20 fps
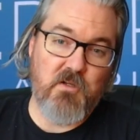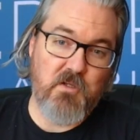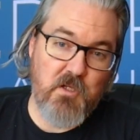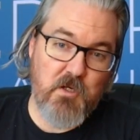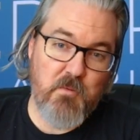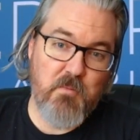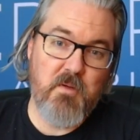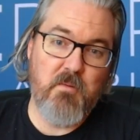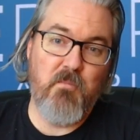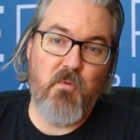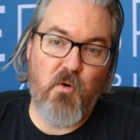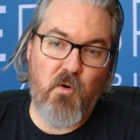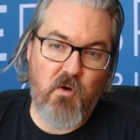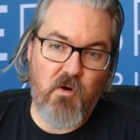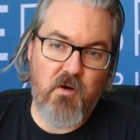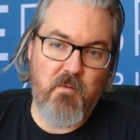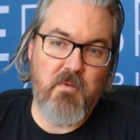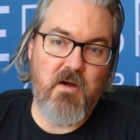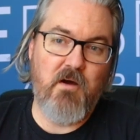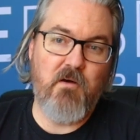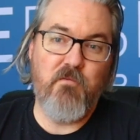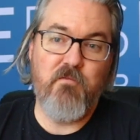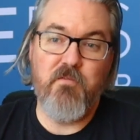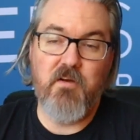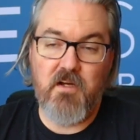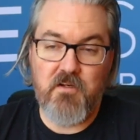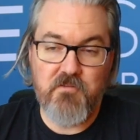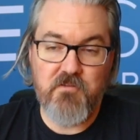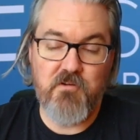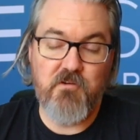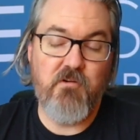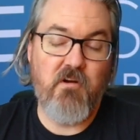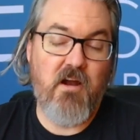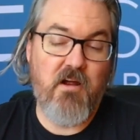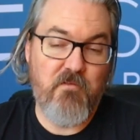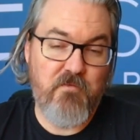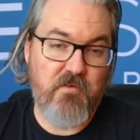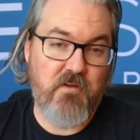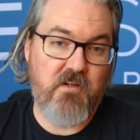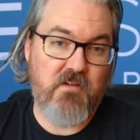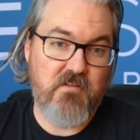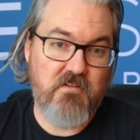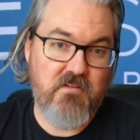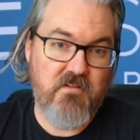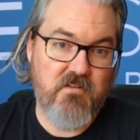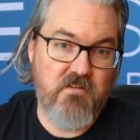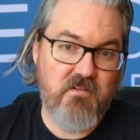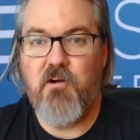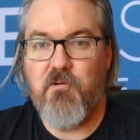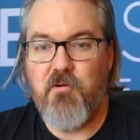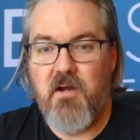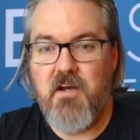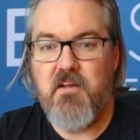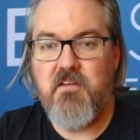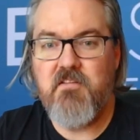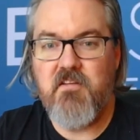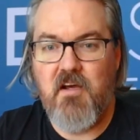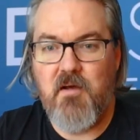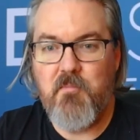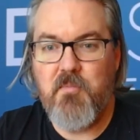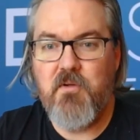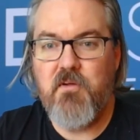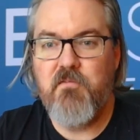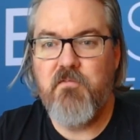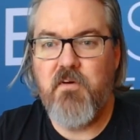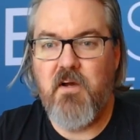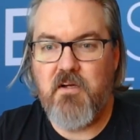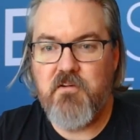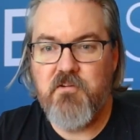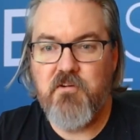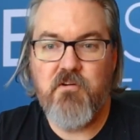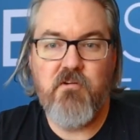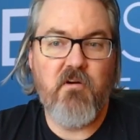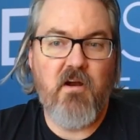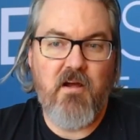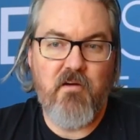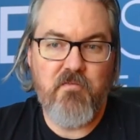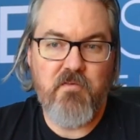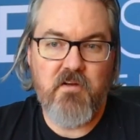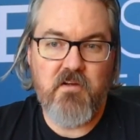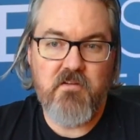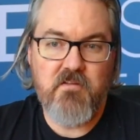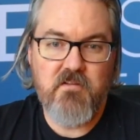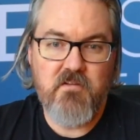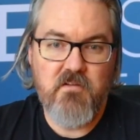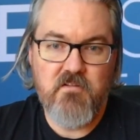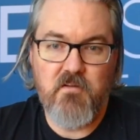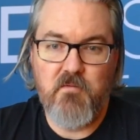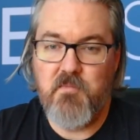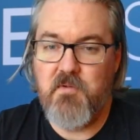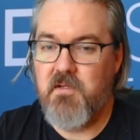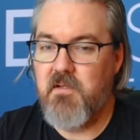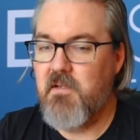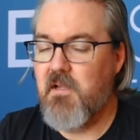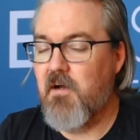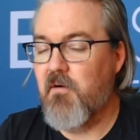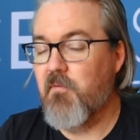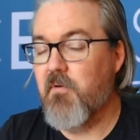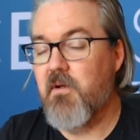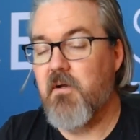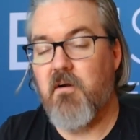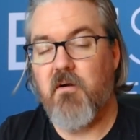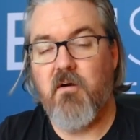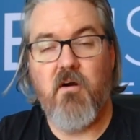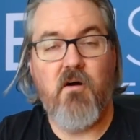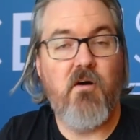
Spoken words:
a little bit more about vector graphics. A great example of vector graphics, something that we are